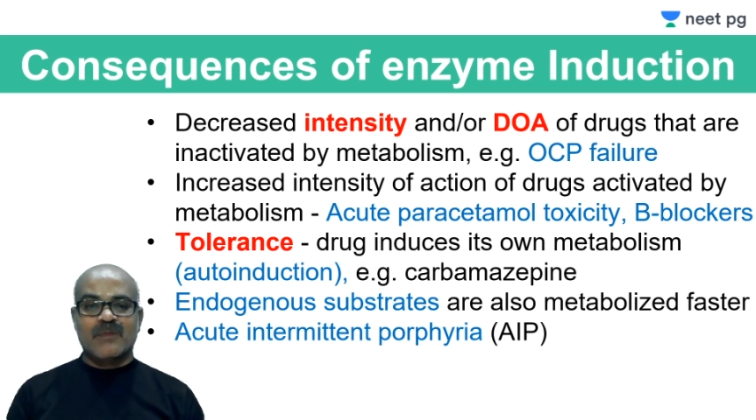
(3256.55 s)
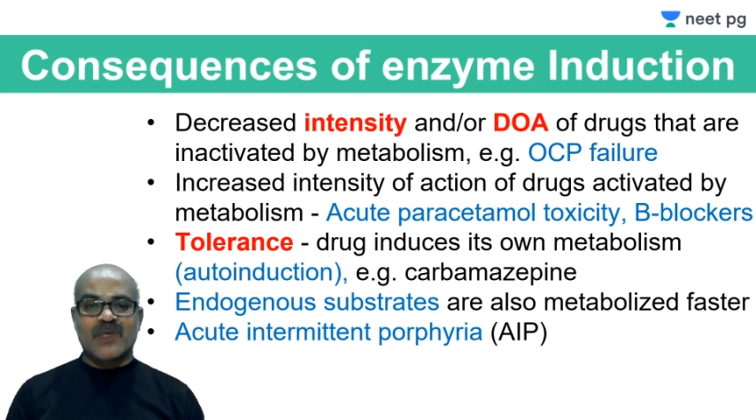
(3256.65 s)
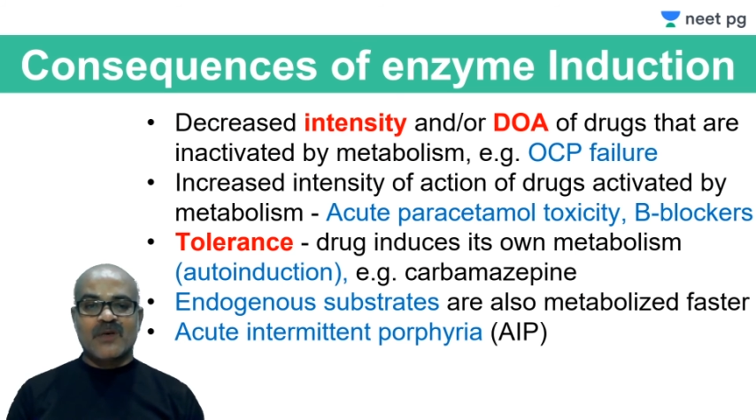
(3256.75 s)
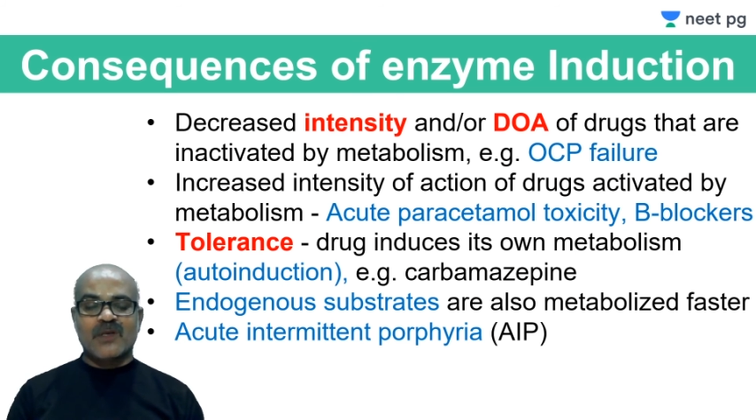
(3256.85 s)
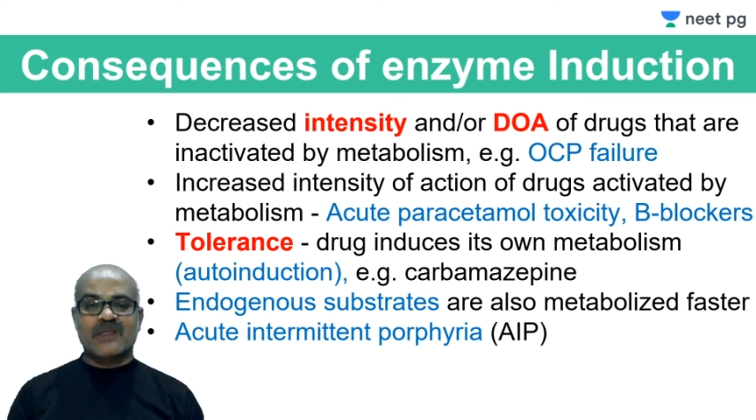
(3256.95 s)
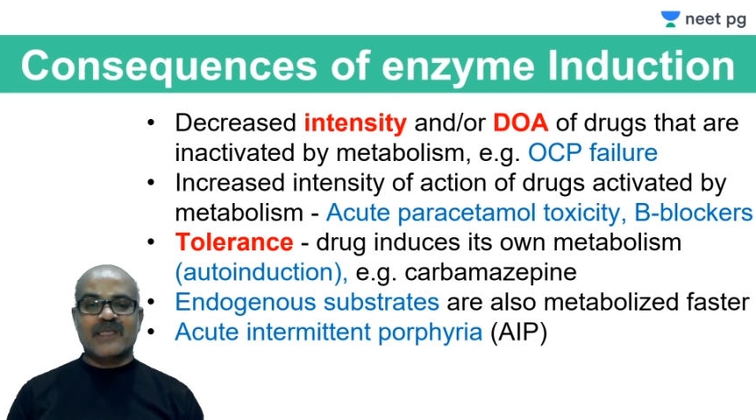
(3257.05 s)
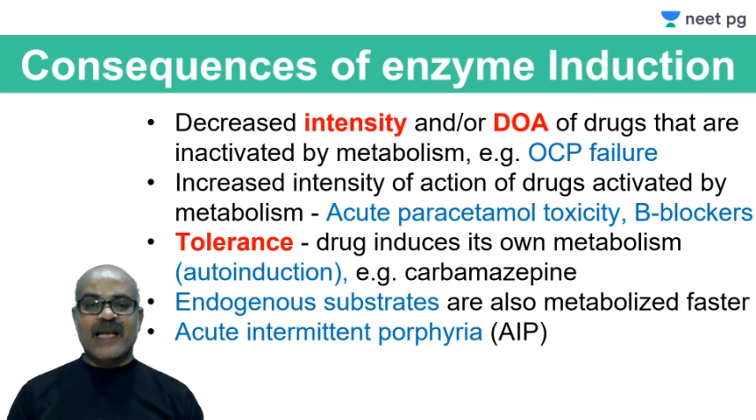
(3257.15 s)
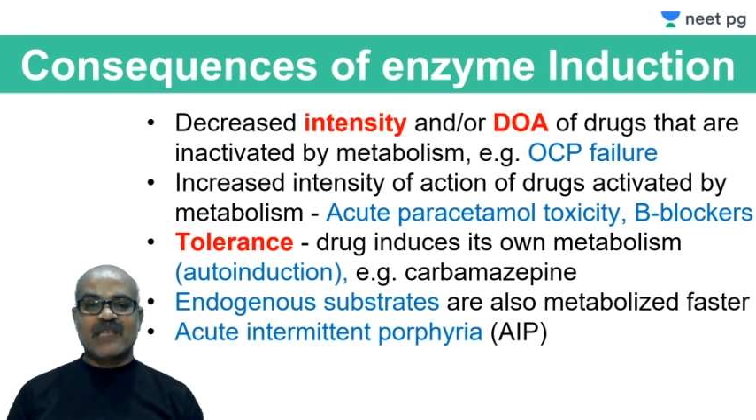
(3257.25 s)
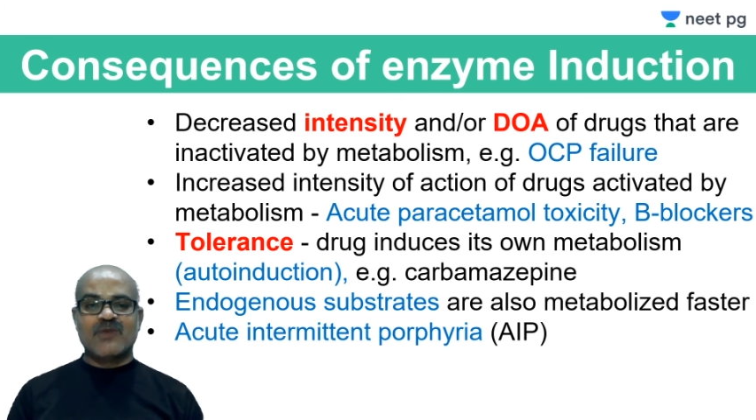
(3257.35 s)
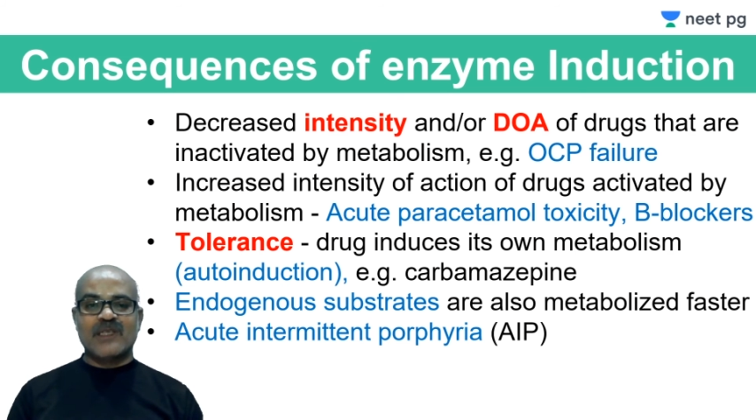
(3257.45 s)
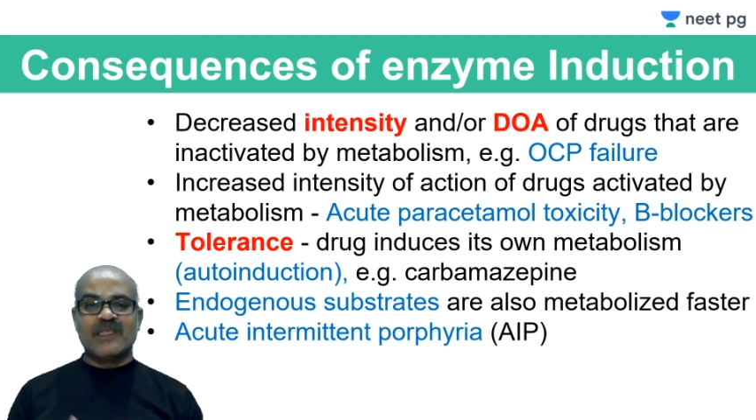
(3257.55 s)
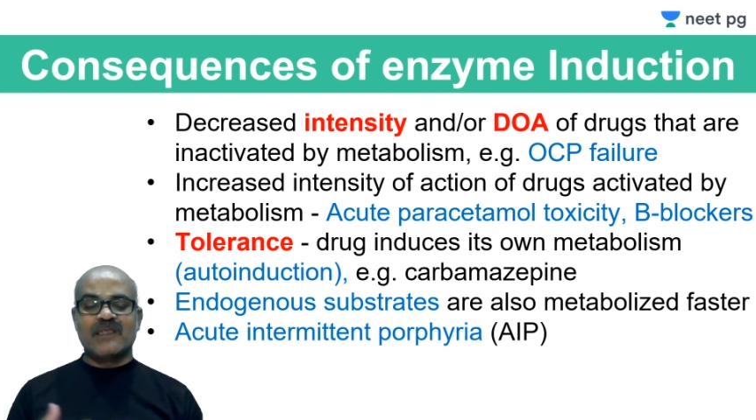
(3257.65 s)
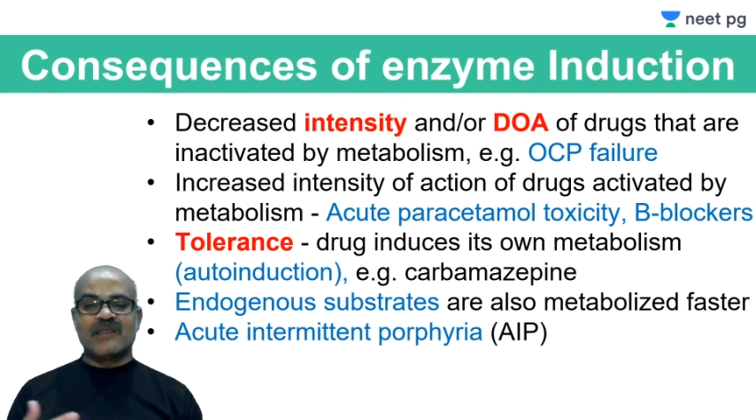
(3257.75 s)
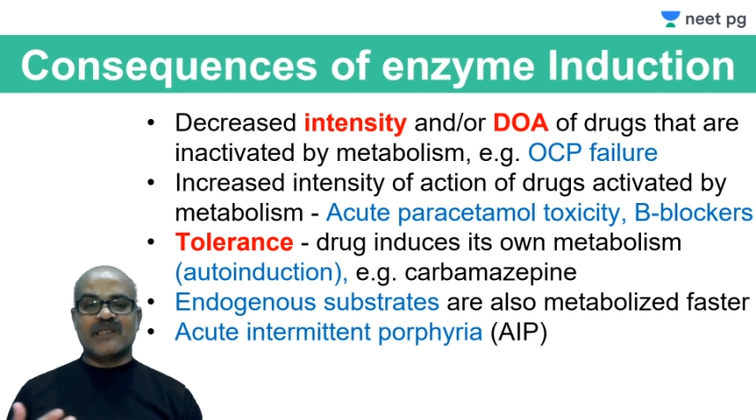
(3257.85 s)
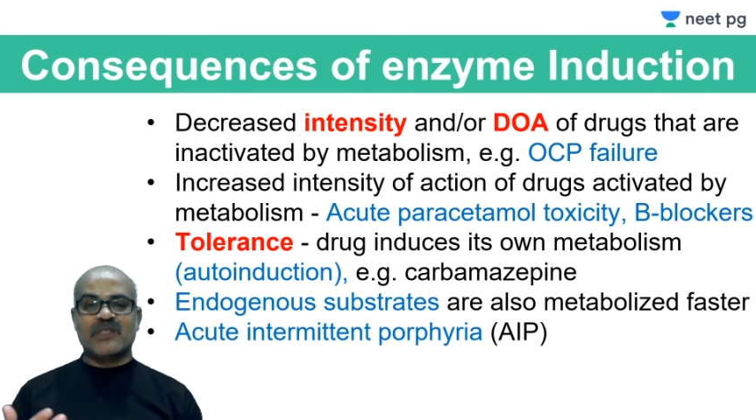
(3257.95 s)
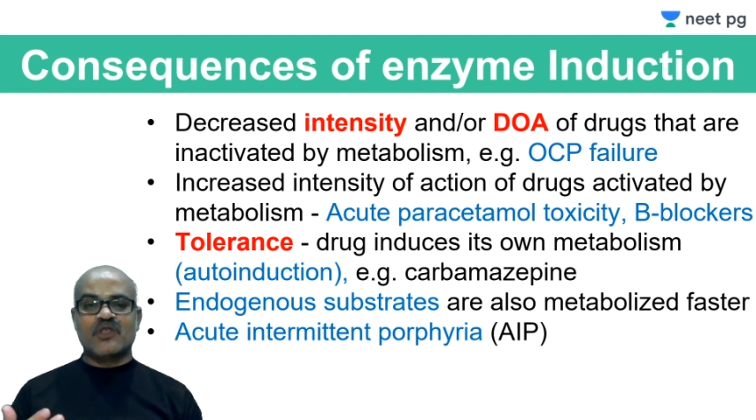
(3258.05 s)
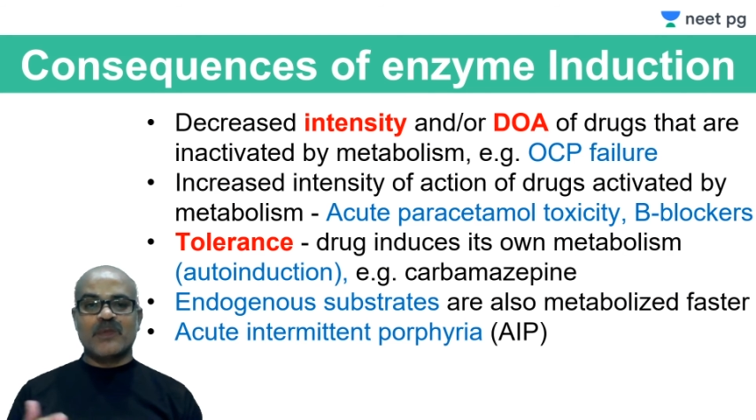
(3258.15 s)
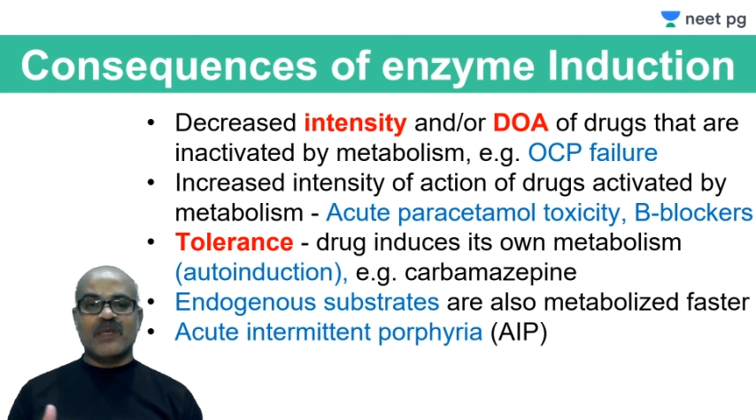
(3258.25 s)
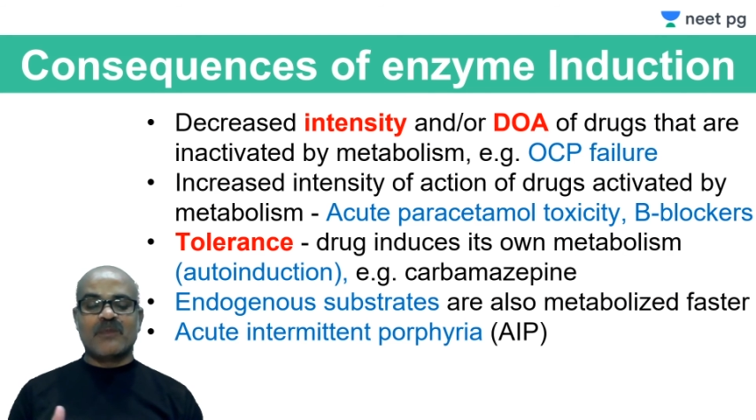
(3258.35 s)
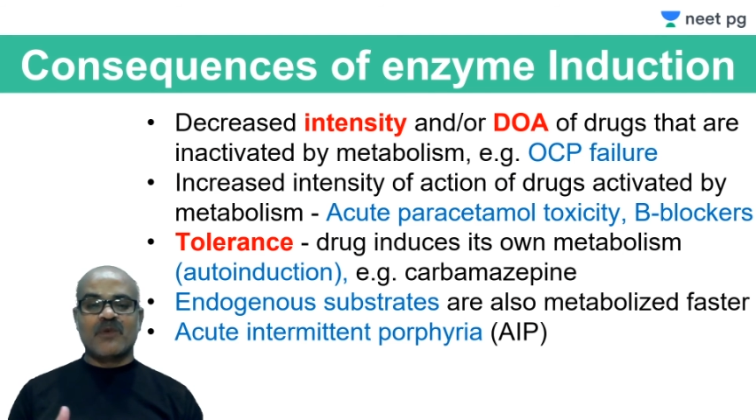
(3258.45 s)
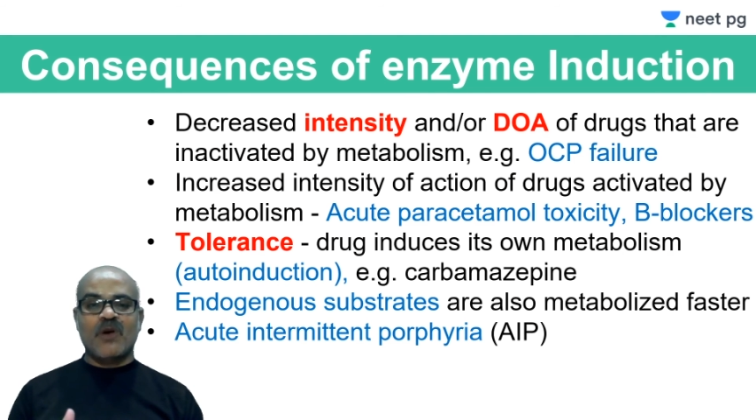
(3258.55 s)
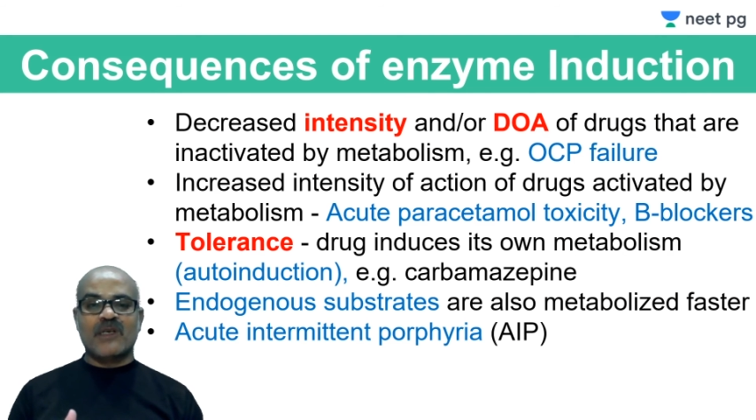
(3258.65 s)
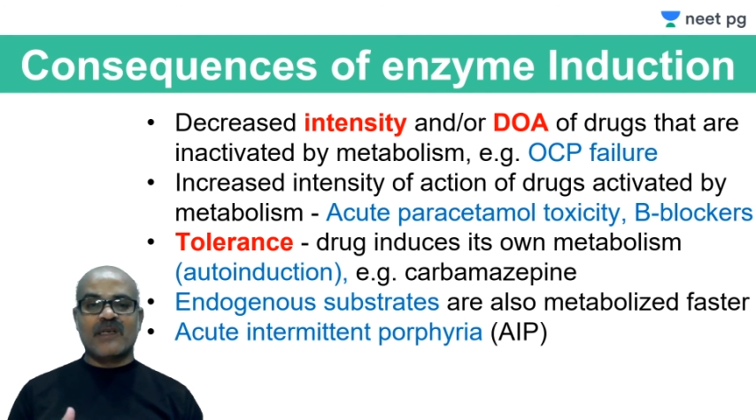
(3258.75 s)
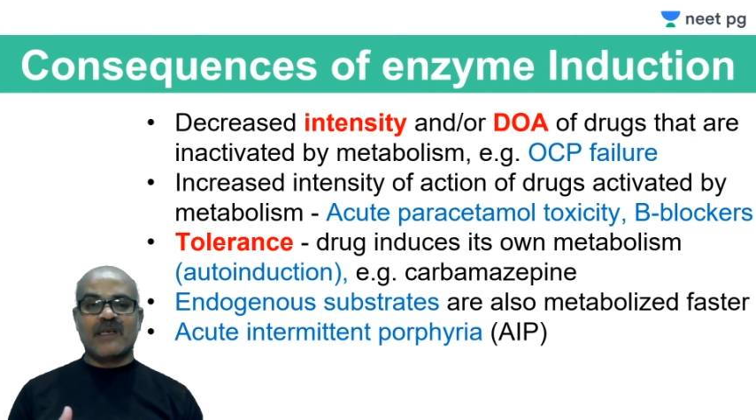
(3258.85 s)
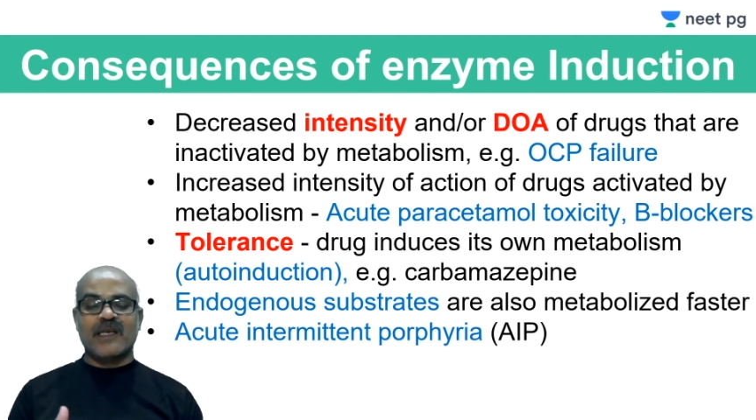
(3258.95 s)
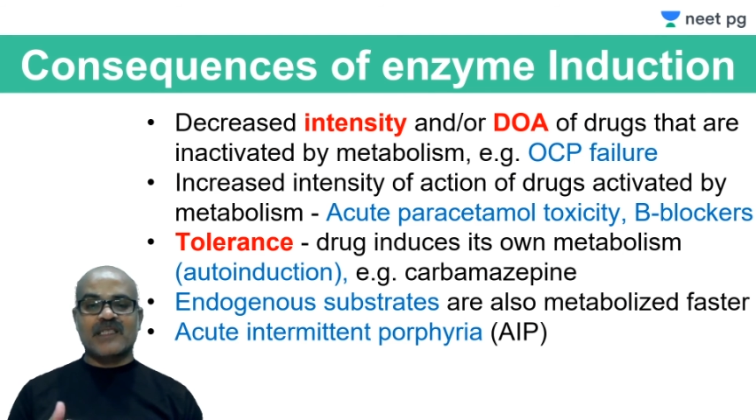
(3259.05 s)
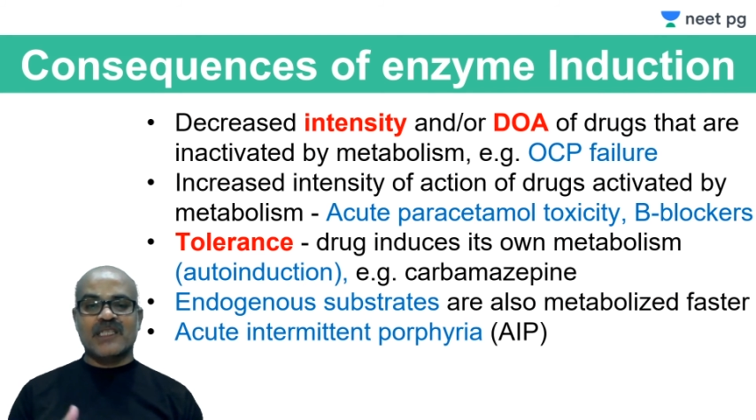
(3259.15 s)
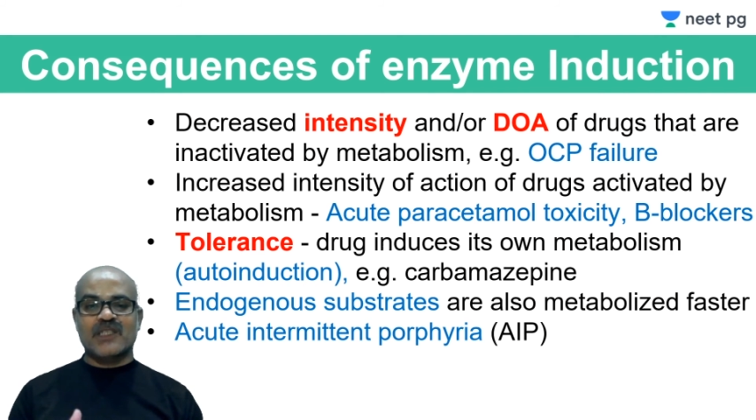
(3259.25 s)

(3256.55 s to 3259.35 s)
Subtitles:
because gradually tissue become less